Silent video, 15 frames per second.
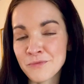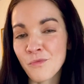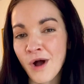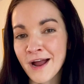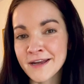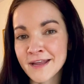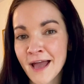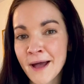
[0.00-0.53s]

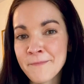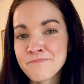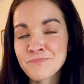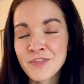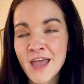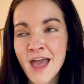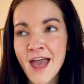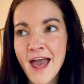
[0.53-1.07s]
wine yet.
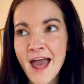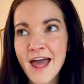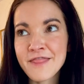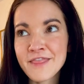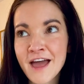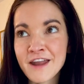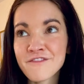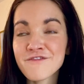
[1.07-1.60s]
And
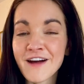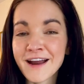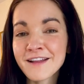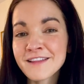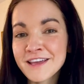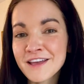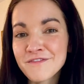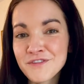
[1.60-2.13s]
then
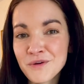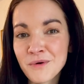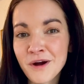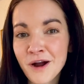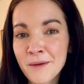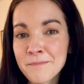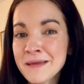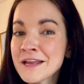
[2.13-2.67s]
finally, if you are
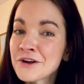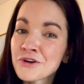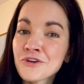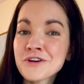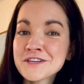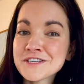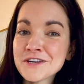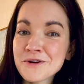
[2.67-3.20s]
a Pinot
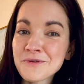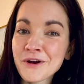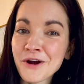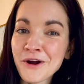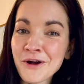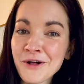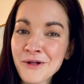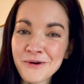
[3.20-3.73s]
Grigio
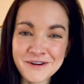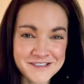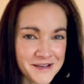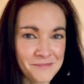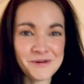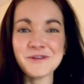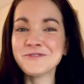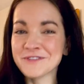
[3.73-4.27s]
girl or
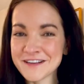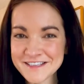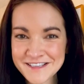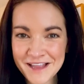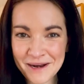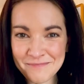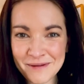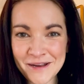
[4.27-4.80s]
someone who drinks a
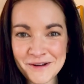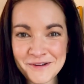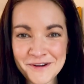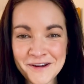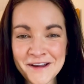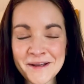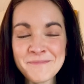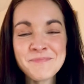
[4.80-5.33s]
lot of Pinot
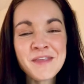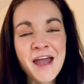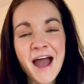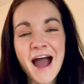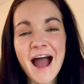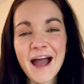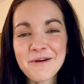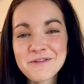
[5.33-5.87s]
Gris,
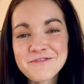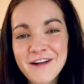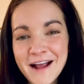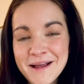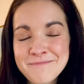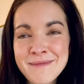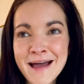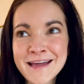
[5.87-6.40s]
I would
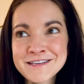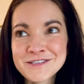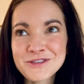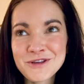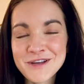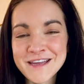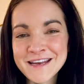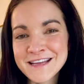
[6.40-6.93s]
recommend
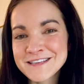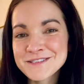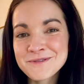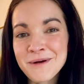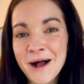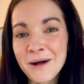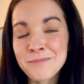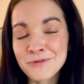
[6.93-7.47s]
looking into
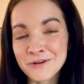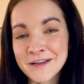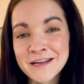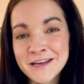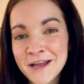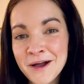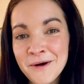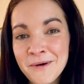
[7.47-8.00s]

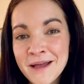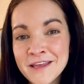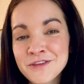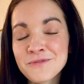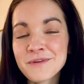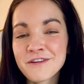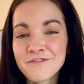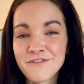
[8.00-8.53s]
Albarino, and
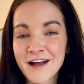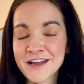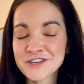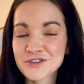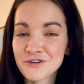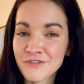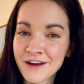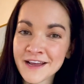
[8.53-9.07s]
you can find
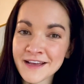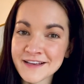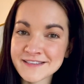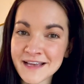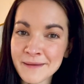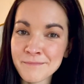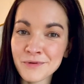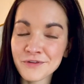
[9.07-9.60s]
great
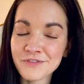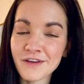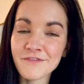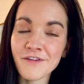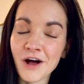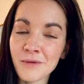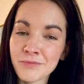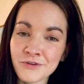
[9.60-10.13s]
examples of
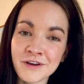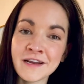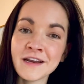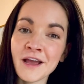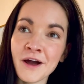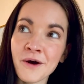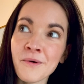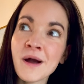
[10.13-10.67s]

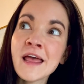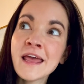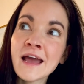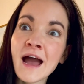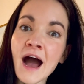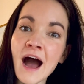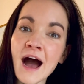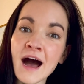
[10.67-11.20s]
Albarino
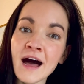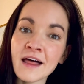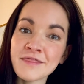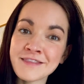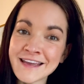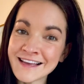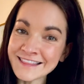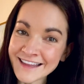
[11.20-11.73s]
on
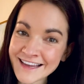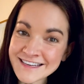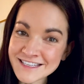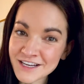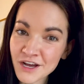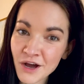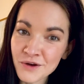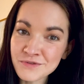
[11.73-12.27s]
the Atlantic
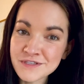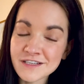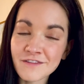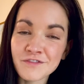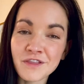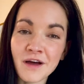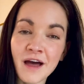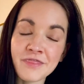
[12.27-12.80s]
coast
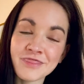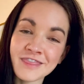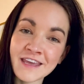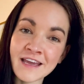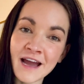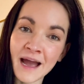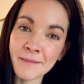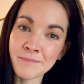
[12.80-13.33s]
of
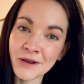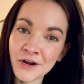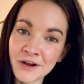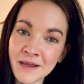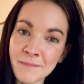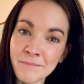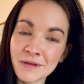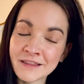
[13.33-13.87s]
the Iberian